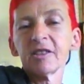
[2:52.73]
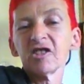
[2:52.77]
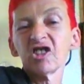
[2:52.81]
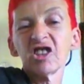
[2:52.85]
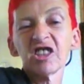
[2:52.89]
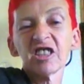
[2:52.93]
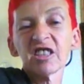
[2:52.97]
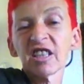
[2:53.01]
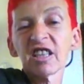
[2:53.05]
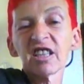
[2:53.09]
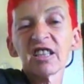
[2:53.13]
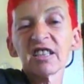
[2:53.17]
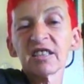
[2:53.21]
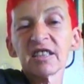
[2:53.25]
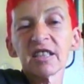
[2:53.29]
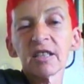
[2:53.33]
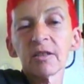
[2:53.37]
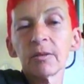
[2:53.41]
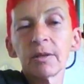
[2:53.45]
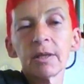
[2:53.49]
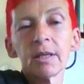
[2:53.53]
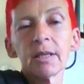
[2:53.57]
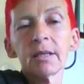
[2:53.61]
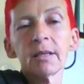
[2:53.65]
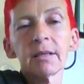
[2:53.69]
She's going to do
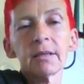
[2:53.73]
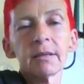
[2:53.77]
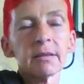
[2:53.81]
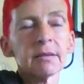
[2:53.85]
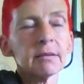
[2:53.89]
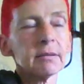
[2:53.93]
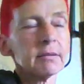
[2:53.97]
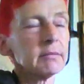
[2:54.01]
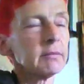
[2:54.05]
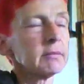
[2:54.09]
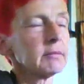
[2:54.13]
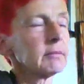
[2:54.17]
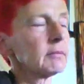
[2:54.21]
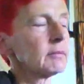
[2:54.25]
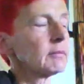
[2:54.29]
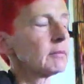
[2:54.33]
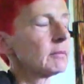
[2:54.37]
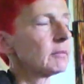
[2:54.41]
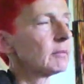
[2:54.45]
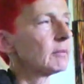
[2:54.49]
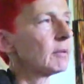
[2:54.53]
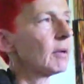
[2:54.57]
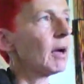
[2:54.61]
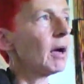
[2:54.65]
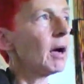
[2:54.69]
it.
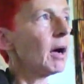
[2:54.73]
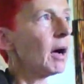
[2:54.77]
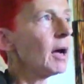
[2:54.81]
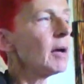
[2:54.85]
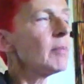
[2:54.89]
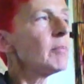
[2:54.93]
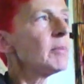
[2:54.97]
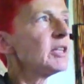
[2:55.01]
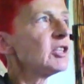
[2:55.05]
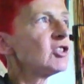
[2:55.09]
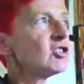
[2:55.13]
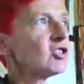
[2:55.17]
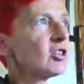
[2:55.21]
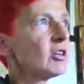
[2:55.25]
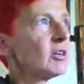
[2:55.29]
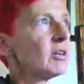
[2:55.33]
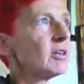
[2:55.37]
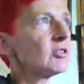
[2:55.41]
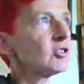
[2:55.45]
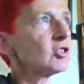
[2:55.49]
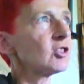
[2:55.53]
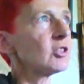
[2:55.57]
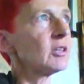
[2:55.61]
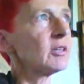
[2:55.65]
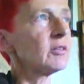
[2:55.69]
I'm in
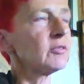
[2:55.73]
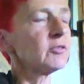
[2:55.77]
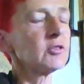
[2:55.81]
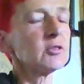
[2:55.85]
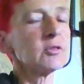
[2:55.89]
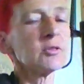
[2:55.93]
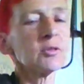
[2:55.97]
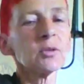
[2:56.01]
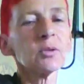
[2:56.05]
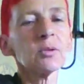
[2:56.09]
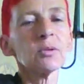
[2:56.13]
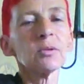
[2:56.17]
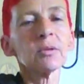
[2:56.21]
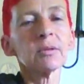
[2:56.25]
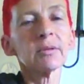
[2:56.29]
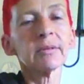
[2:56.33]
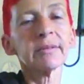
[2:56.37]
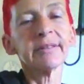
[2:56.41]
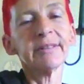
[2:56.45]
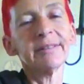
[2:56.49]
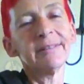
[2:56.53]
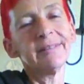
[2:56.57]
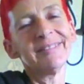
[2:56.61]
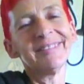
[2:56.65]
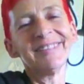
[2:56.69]
charge after all.
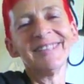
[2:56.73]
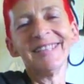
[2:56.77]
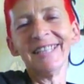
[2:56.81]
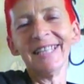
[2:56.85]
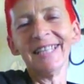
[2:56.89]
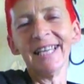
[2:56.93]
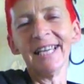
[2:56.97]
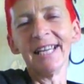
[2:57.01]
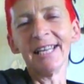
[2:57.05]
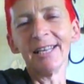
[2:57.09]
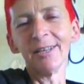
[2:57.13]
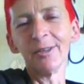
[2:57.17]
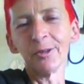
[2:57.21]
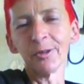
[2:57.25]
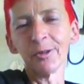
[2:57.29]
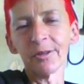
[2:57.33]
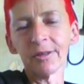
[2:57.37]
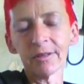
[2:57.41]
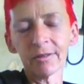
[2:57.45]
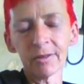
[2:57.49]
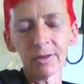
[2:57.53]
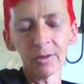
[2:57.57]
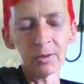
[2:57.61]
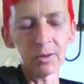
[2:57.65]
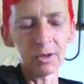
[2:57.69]
Yeah, Laura,
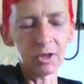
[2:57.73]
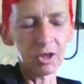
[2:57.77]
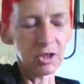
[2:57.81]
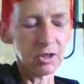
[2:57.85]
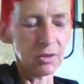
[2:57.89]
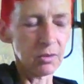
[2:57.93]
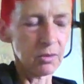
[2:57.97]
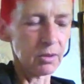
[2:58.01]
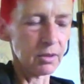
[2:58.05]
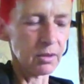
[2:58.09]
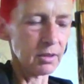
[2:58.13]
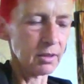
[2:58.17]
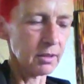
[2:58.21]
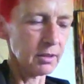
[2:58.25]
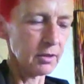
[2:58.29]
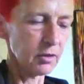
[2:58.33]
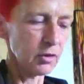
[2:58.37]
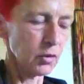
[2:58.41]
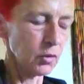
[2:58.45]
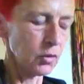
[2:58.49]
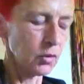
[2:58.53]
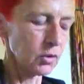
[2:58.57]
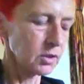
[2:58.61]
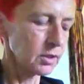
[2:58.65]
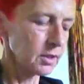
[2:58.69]
of course you are.
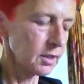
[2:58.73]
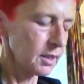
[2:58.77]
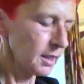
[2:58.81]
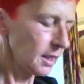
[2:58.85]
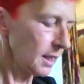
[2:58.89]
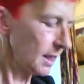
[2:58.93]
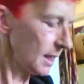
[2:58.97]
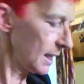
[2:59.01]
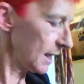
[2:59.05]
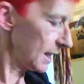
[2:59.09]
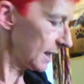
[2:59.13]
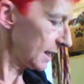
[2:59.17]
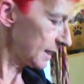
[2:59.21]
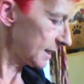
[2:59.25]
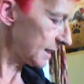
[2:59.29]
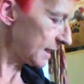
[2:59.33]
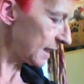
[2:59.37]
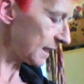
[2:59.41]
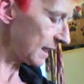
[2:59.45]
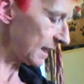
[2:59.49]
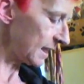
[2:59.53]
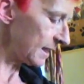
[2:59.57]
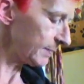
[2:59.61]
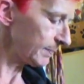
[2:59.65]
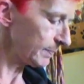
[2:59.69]
Not.
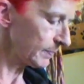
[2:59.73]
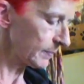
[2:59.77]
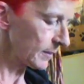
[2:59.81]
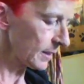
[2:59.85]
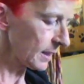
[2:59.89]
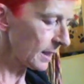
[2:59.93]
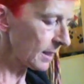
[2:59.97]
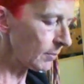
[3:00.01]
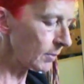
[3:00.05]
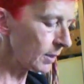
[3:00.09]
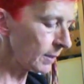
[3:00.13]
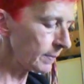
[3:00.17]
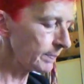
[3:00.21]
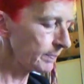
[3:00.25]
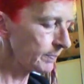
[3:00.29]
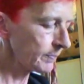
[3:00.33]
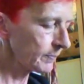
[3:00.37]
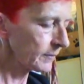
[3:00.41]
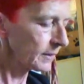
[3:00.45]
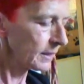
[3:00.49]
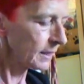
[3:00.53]
Sadie, come on.